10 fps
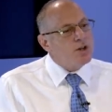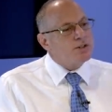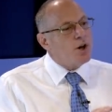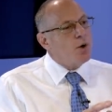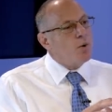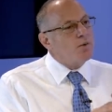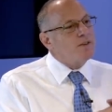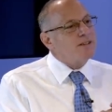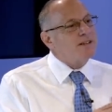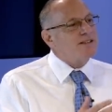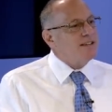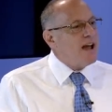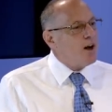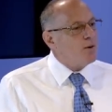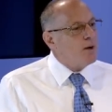so this is
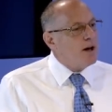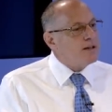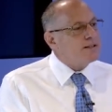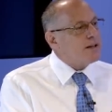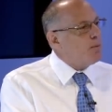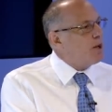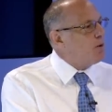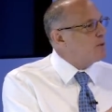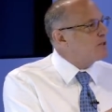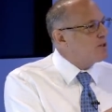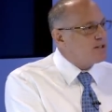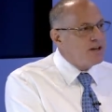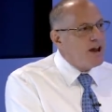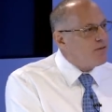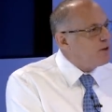now uh, somebody who was just
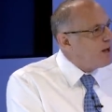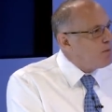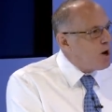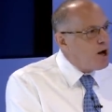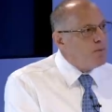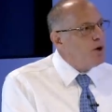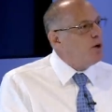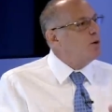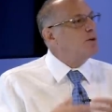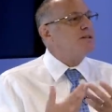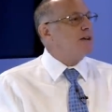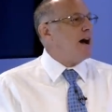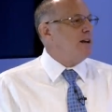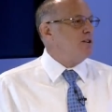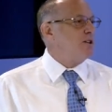an everyday mom who
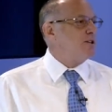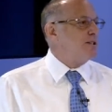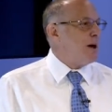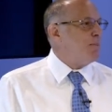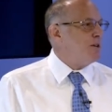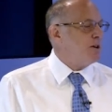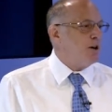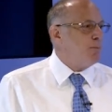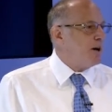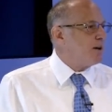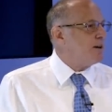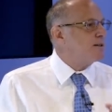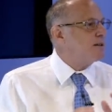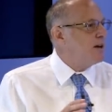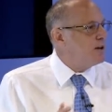decided to step into her
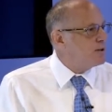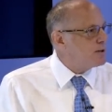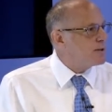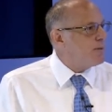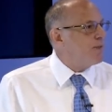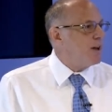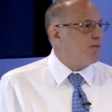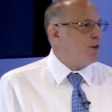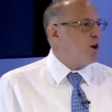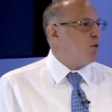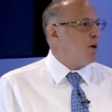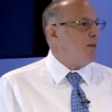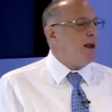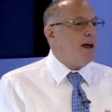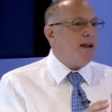bigness do something for young
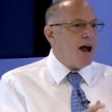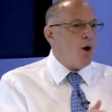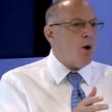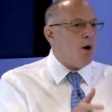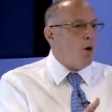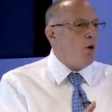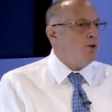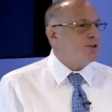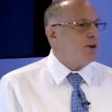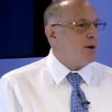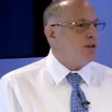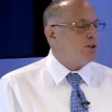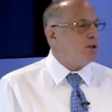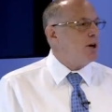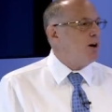women and now a whole
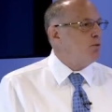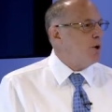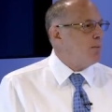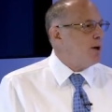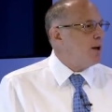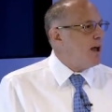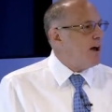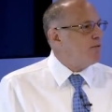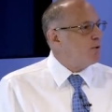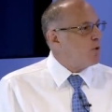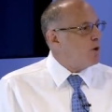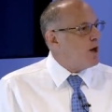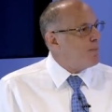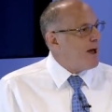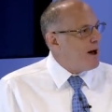generation of women have grown
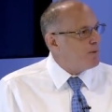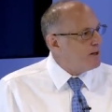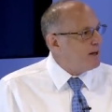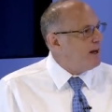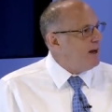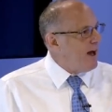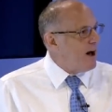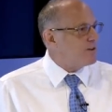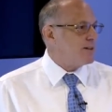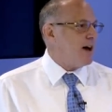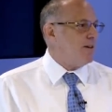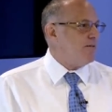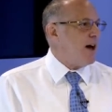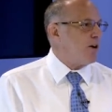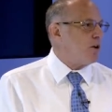up happily outside
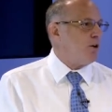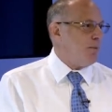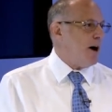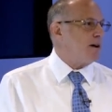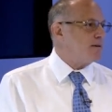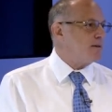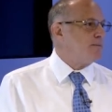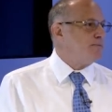of that girl box